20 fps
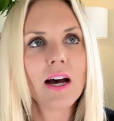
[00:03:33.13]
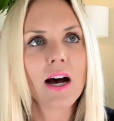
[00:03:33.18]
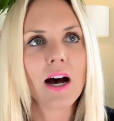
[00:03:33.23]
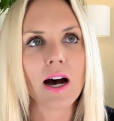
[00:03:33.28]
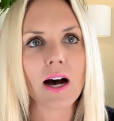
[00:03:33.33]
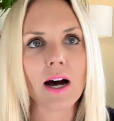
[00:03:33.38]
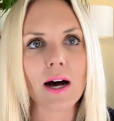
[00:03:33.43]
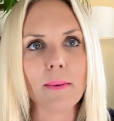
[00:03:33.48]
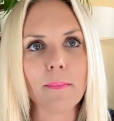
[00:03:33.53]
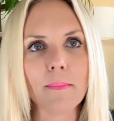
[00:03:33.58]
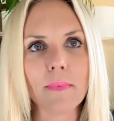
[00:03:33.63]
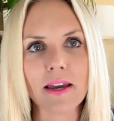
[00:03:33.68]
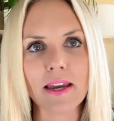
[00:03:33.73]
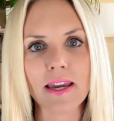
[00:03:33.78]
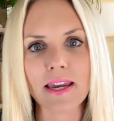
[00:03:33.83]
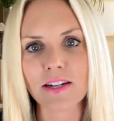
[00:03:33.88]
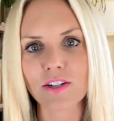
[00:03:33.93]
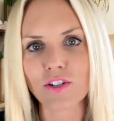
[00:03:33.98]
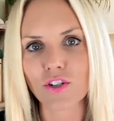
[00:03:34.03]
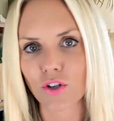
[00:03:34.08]
um,
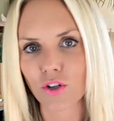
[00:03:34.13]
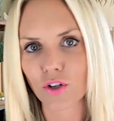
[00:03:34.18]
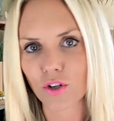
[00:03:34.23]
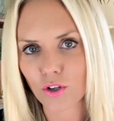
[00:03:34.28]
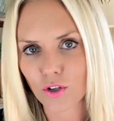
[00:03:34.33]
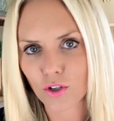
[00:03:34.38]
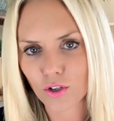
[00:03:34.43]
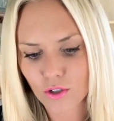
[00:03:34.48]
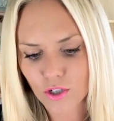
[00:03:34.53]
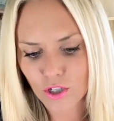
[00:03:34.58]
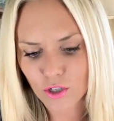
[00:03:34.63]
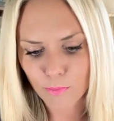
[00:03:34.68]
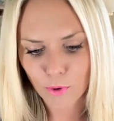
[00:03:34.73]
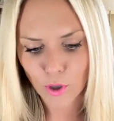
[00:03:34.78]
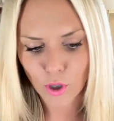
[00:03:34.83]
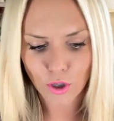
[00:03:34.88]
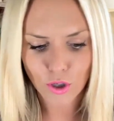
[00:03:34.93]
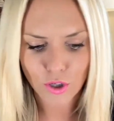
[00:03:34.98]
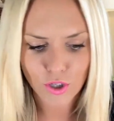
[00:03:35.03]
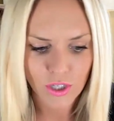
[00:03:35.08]

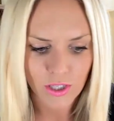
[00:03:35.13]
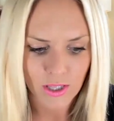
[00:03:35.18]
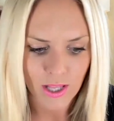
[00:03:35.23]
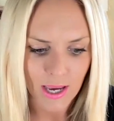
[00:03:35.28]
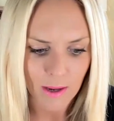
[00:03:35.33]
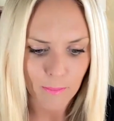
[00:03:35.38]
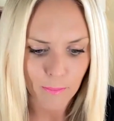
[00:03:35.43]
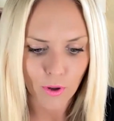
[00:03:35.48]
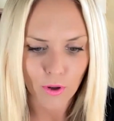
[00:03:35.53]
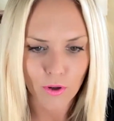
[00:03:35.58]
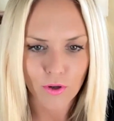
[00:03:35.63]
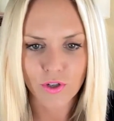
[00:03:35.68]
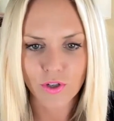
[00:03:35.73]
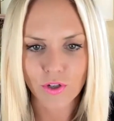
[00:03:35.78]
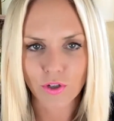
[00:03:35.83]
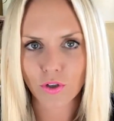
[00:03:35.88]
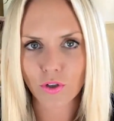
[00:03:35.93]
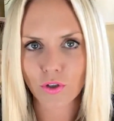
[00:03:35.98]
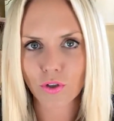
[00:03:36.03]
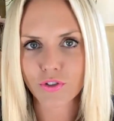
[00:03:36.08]
intersperse like
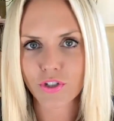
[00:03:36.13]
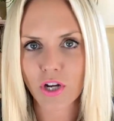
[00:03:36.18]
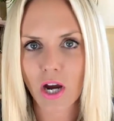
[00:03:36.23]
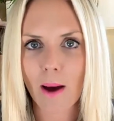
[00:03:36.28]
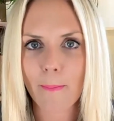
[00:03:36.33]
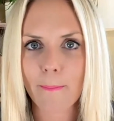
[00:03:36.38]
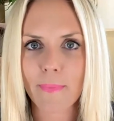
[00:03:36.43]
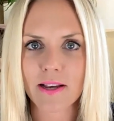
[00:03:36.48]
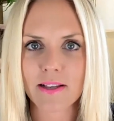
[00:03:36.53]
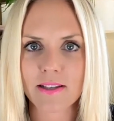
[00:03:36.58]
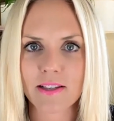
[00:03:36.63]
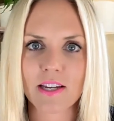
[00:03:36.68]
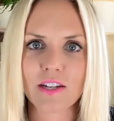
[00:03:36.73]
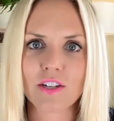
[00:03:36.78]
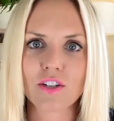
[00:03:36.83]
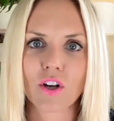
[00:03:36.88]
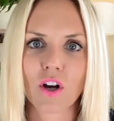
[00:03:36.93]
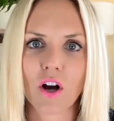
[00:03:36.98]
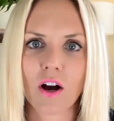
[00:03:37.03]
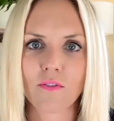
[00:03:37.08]
personal topics
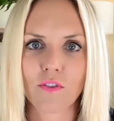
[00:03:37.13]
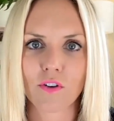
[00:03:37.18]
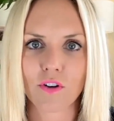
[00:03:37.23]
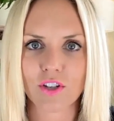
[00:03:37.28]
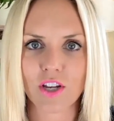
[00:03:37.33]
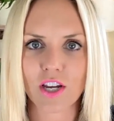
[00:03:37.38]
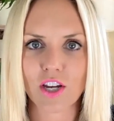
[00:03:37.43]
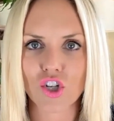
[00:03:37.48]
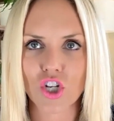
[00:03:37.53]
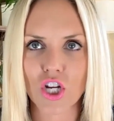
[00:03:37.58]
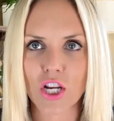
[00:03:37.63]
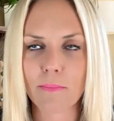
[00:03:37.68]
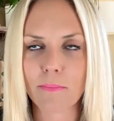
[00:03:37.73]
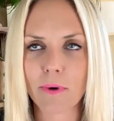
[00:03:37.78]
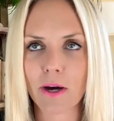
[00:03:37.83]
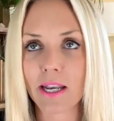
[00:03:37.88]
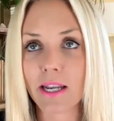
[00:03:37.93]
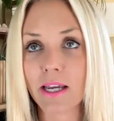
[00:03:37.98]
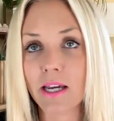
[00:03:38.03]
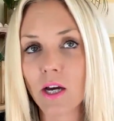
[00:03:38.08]
into conversation
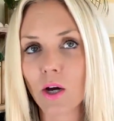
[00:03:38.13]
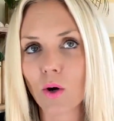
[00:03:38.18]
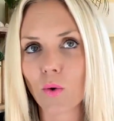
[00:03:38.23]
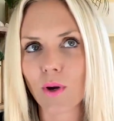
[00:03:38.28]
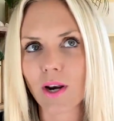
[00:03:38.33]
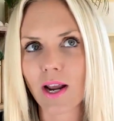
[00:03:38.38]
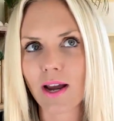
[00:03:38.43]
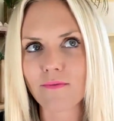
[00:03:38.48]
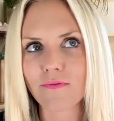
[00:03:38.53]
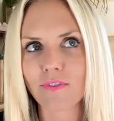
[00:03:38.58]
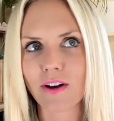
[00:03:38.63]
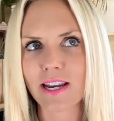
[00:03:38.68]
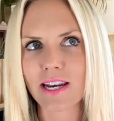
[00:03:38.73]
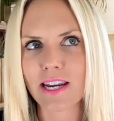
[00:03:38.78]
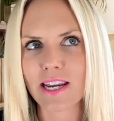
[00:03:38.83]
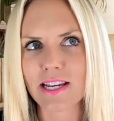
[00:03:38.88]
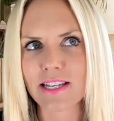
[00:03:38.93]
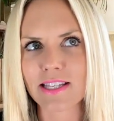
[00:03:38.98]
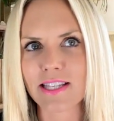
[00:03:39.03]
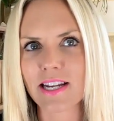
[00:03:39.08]
but what i'm
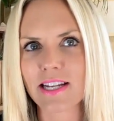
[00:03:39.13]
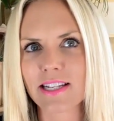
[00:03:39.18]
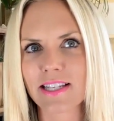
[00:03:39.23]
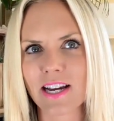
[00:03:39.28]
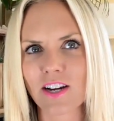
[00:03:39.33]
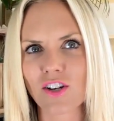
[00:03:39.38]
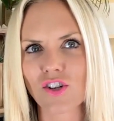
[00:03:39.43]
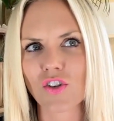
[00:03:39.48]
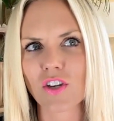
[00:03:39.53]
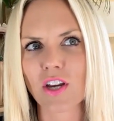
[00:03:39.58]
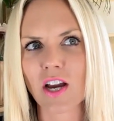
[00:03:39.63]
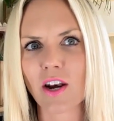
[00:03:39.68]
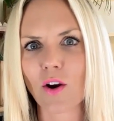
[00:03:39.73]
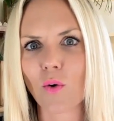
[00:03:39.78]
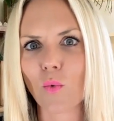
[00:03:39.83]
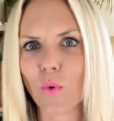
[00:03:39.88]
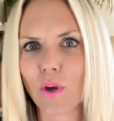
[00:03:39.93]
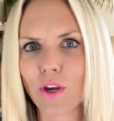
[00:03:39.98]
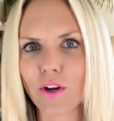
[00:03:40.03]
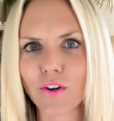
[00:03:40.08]
finding is that it's actually kind
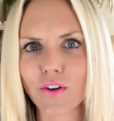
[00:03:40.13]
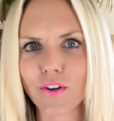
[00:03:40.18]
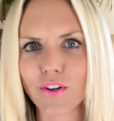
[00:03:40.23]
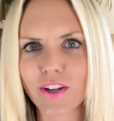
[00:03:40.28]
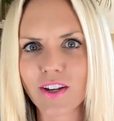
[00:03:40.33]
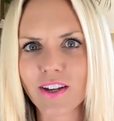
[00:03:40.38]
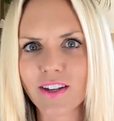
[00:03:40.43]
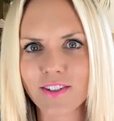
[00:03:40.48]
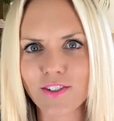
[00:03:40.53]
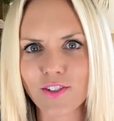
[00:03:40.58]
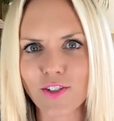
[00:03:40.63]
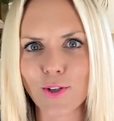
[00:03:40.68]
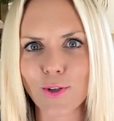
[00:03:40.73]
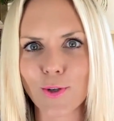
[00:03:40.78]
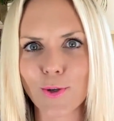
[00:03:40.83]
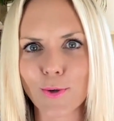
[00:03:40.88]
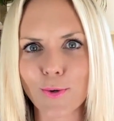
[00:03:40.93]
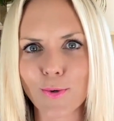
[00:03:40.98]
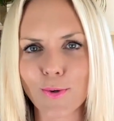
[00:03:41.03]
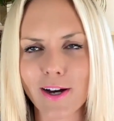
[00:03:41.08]
of weird
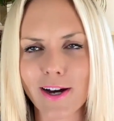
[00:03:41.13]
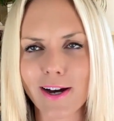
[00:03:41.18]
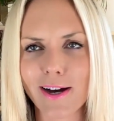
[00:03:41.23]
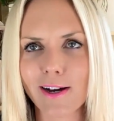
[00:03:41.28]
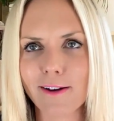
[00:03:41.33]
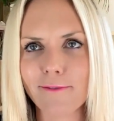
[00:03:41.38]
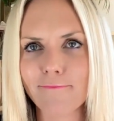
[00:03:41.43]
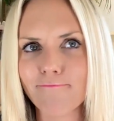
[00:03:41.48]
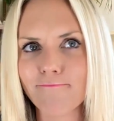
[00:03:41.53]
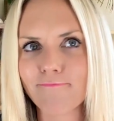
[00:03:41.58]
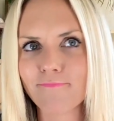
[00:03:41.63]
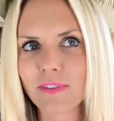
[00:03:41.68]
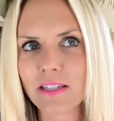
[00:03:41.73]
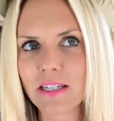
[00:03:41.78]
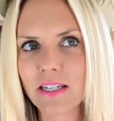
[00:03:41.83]
to um,